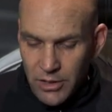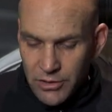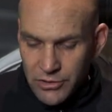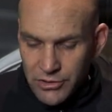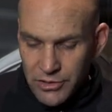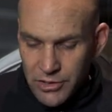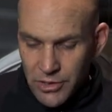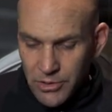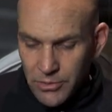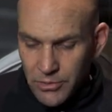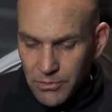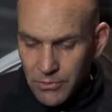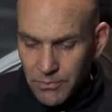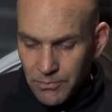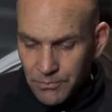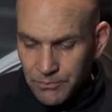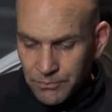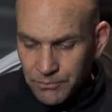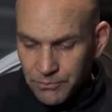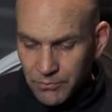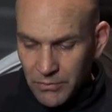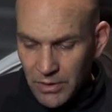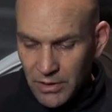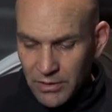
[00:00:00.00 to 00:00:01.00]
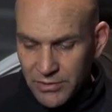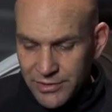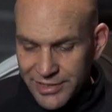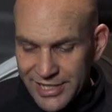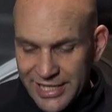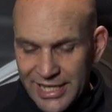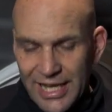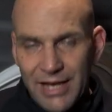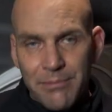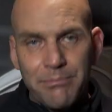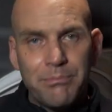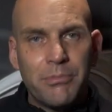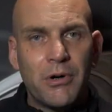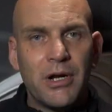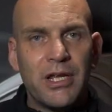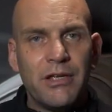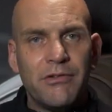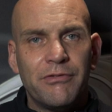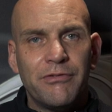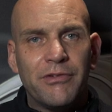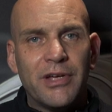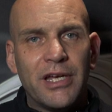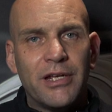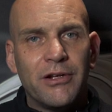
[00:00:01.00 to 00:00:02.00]
So to get
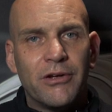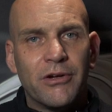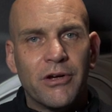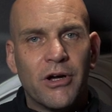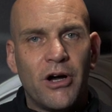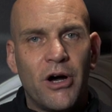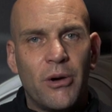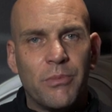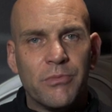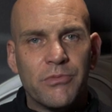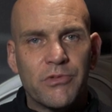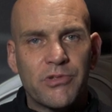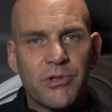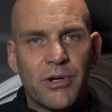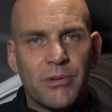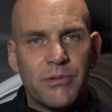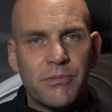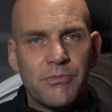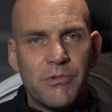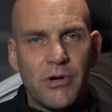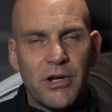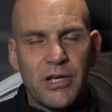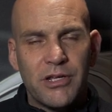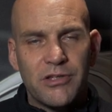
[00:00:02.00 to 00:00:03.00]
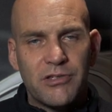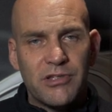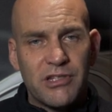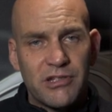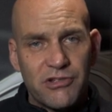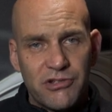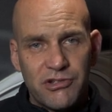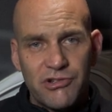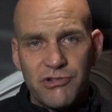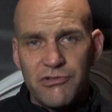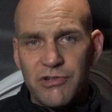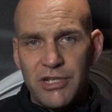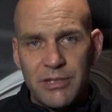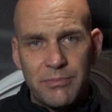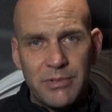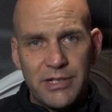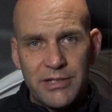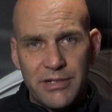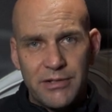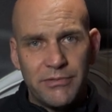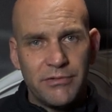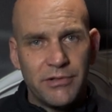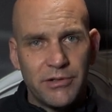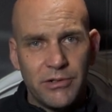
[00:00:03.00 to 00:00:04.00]
brake fade on carbon ceramic brakes is extremely
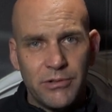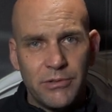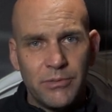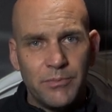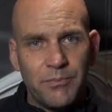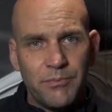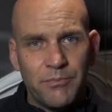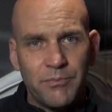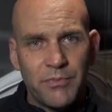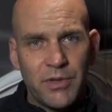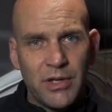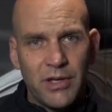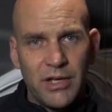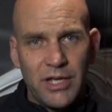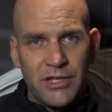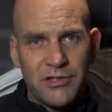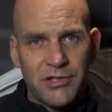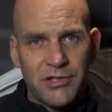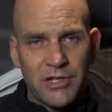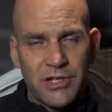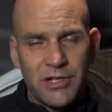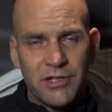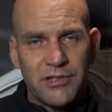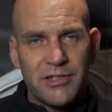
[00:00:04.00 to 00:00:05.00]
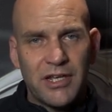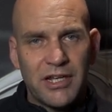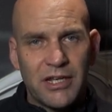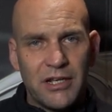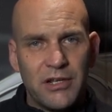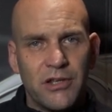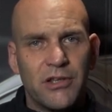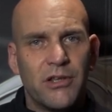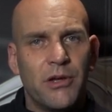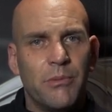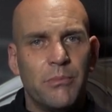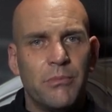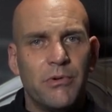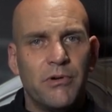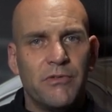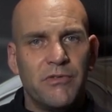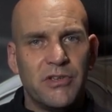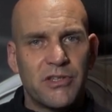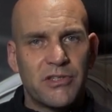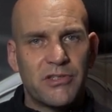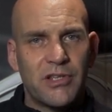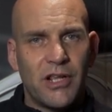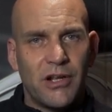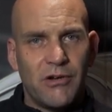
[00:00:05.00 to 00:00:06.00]
difficult. It's going to take a number of
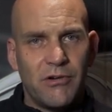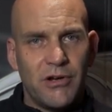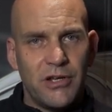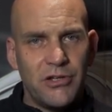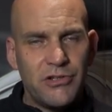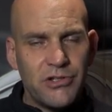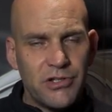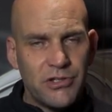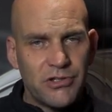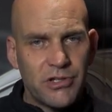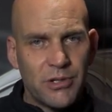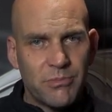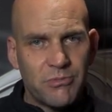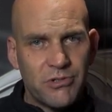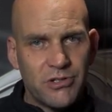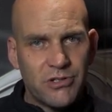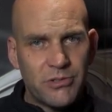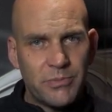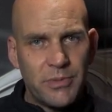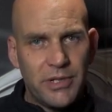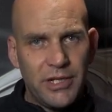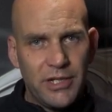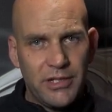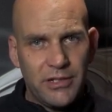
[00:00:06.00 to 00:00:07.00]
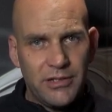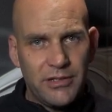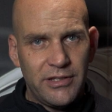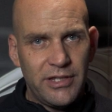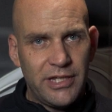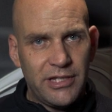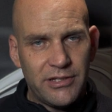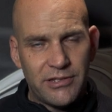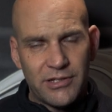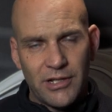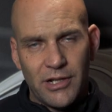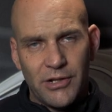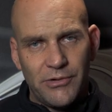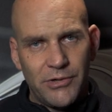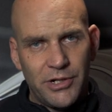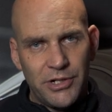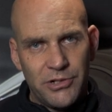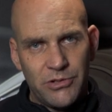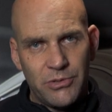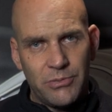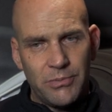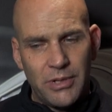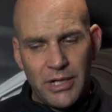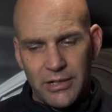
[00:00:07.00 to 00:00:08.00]
accelerations up to speed and
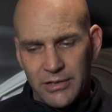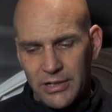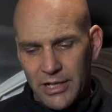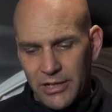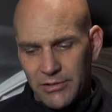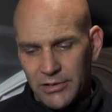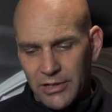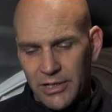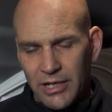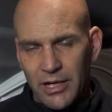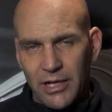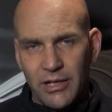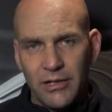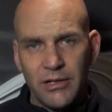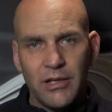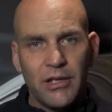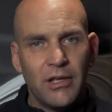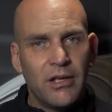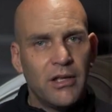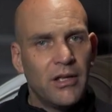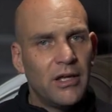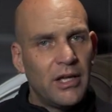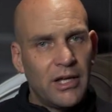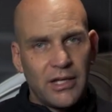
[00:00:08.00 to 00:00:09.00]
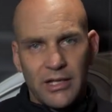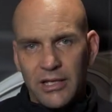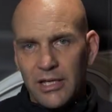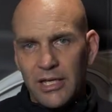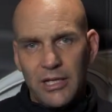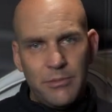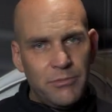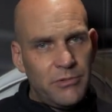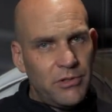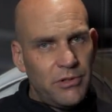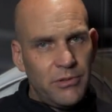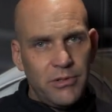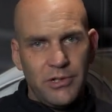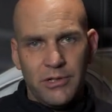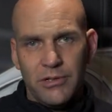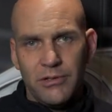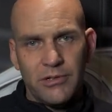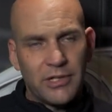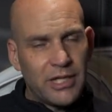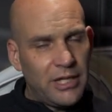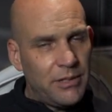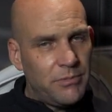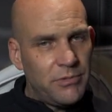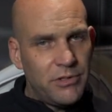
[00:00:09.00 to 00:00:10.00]
deceleration back down again, and keep
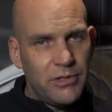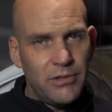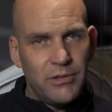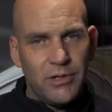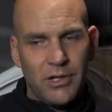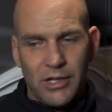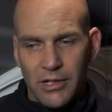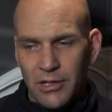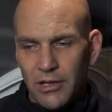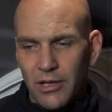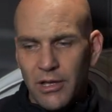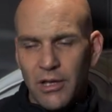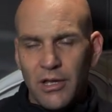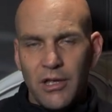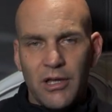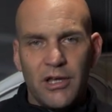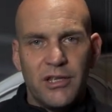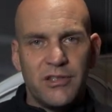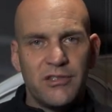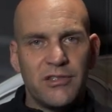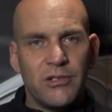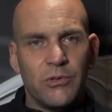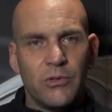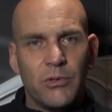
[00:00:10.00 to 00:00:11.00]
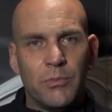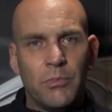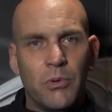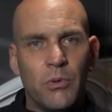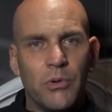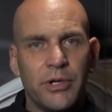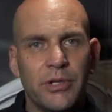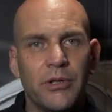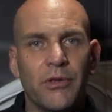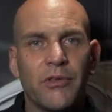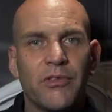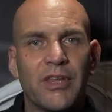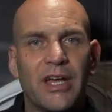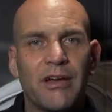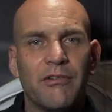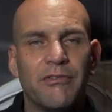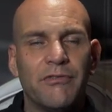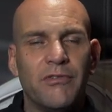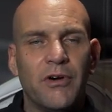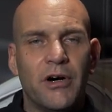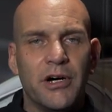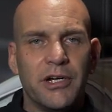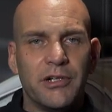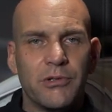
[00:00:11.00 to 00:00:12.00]
doing until the point on that
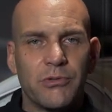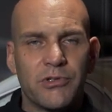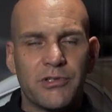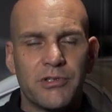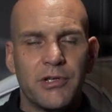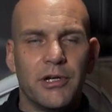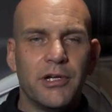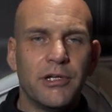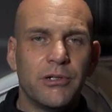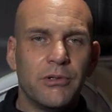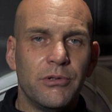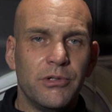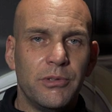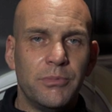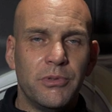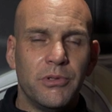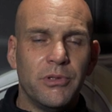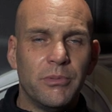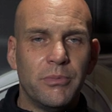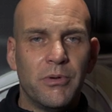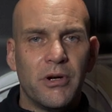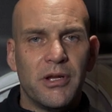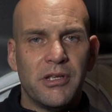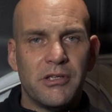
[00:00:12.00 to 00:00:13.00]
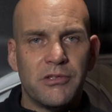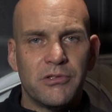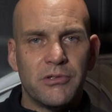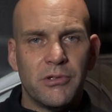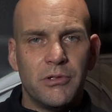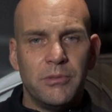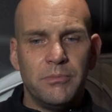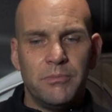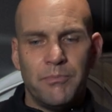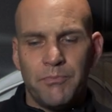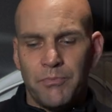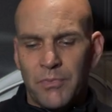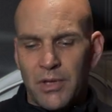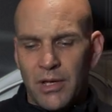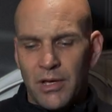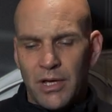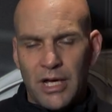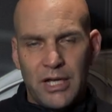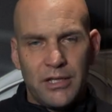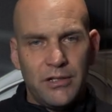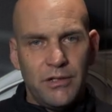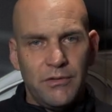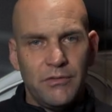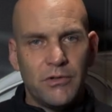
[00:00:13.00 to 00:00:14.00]
final cycle you put the brakes on
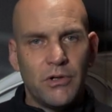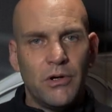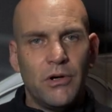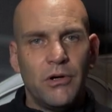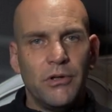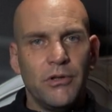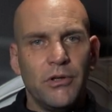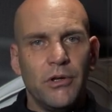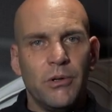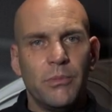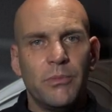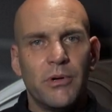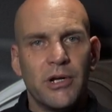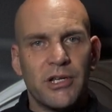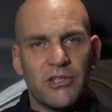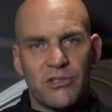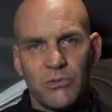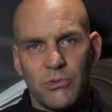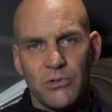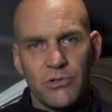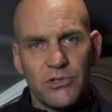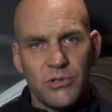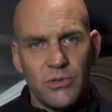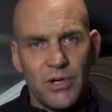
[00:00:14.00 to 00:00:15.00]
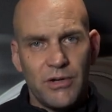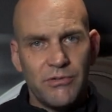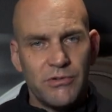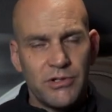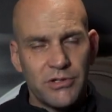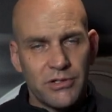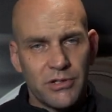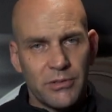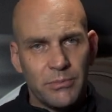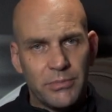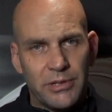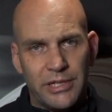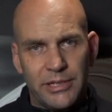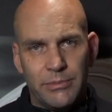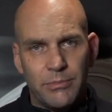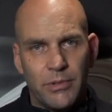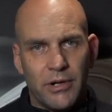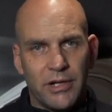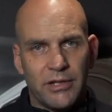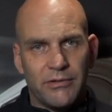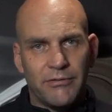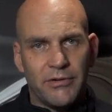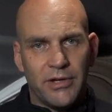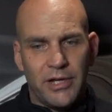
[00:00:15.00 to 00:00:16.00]
and you've got no brakes whatsoever, it's complete
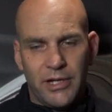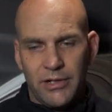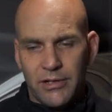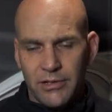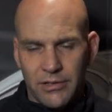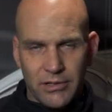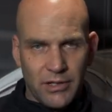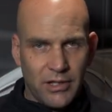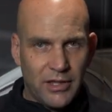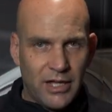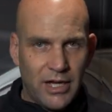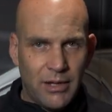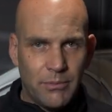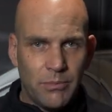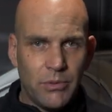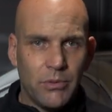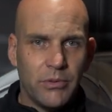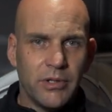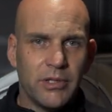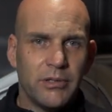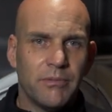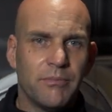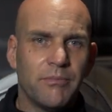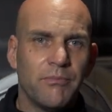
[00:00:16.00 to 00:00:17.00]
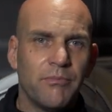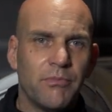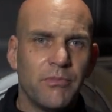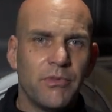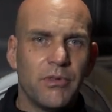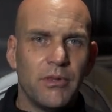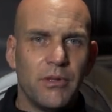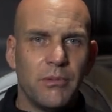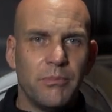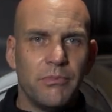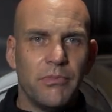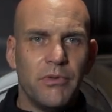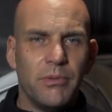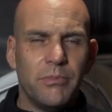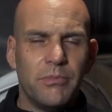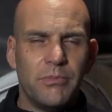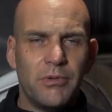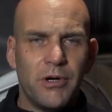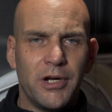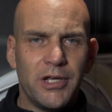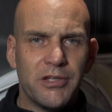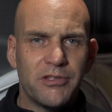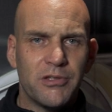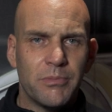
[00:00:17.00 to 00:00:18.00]
brake fade. At that point, the
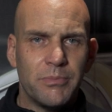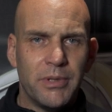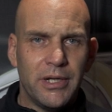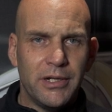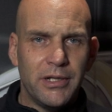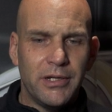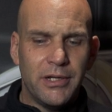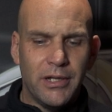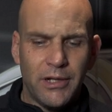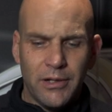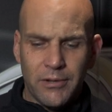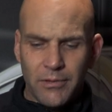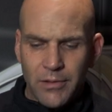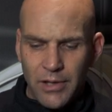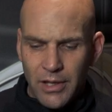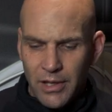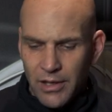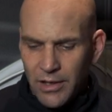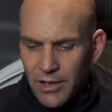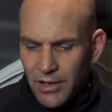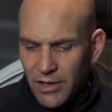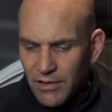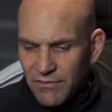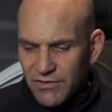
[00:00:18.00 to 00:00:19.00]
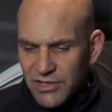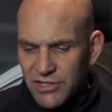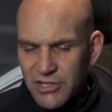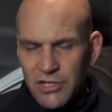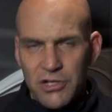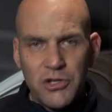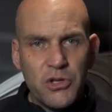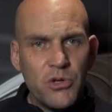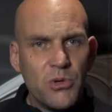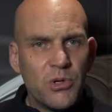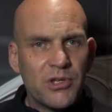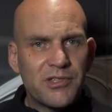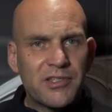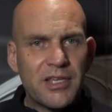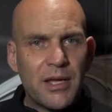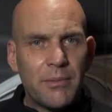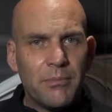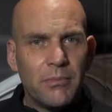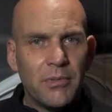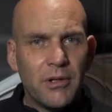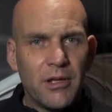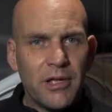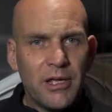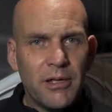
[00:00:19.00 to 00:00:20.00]
brakes are bedded in. If it's a new
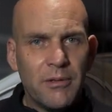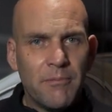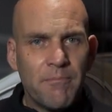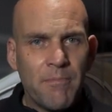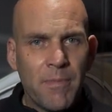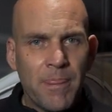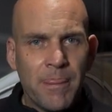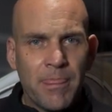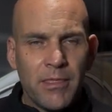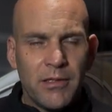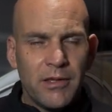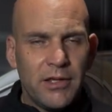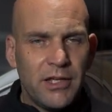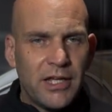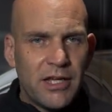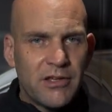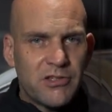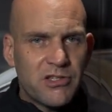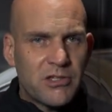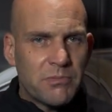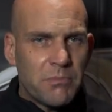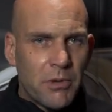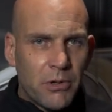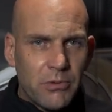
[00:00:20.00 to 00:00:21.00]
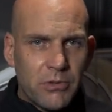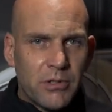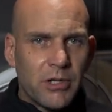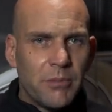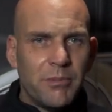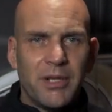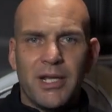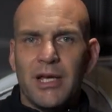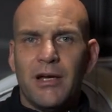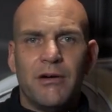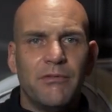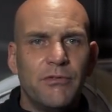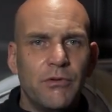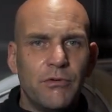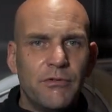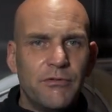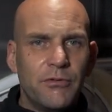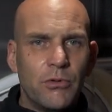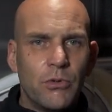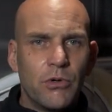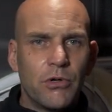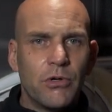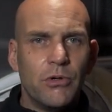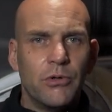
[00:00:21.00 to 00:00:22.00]
assembly, you get smoke coming out of all
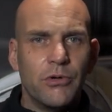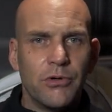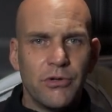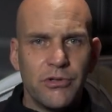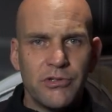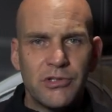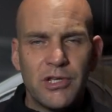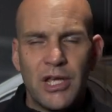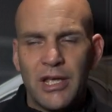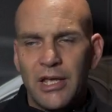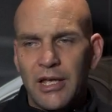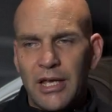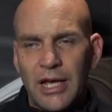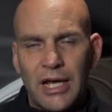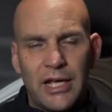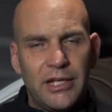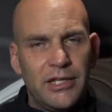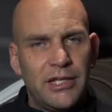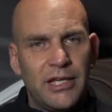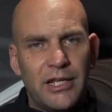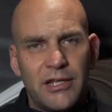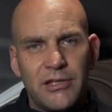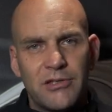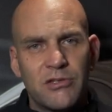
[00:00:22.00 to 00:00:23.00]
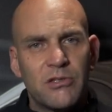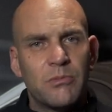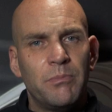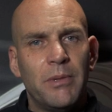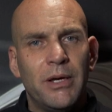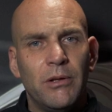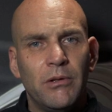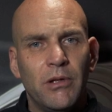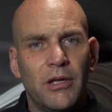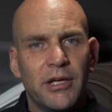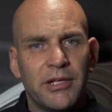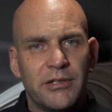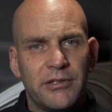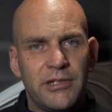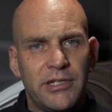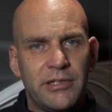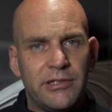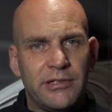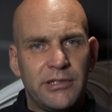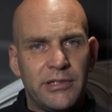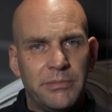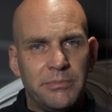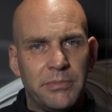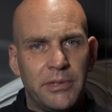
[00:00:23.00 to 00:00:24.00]
four corners and you get this smell like
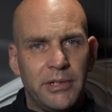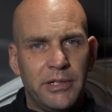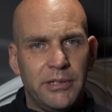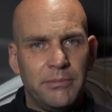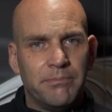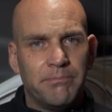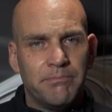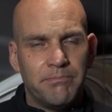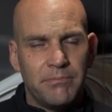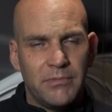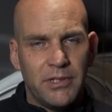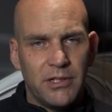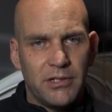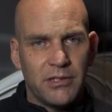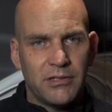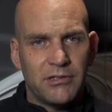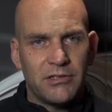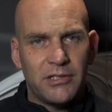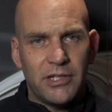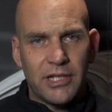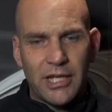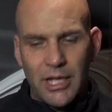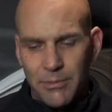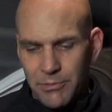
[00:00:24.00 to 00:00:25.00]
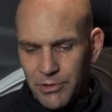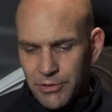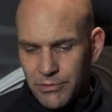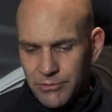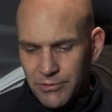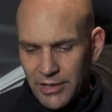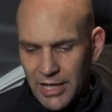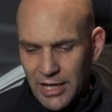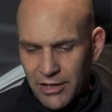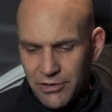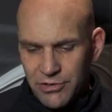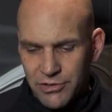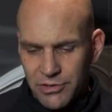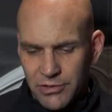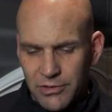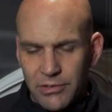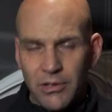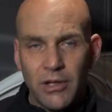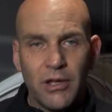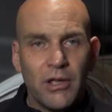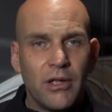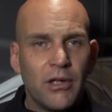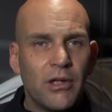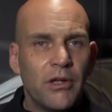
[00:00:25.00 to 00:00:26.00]
TCP. That's the chemical reaction
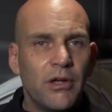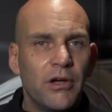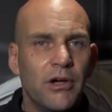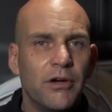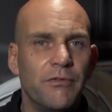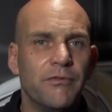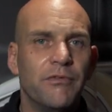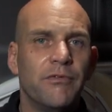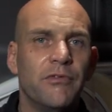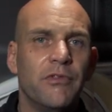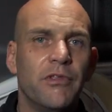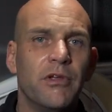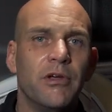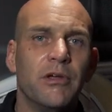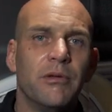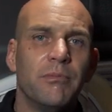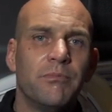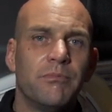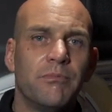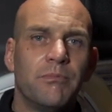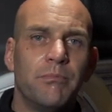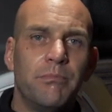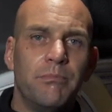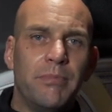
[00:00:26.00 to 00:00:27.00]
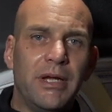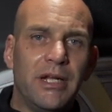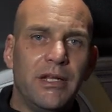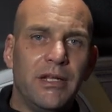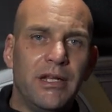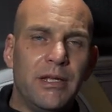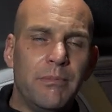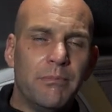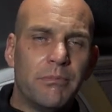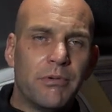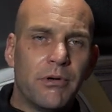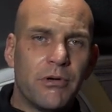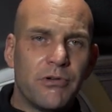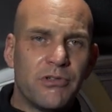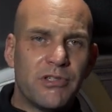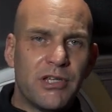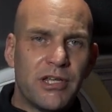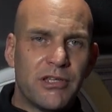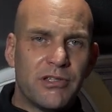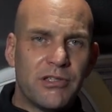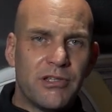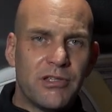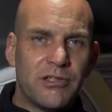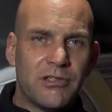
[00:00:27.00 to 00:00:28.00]
of the bedding in
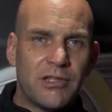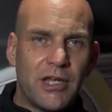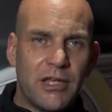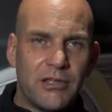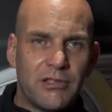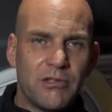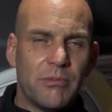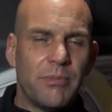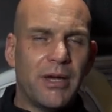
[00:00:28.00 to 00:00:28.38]
process that sets